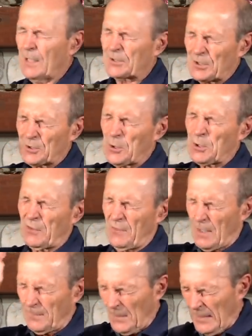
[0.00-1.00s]
It's a source of
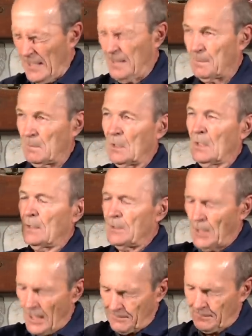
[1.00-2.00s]
air for him,
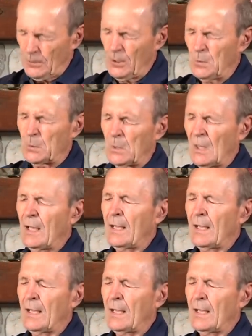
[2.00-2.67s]
not for you.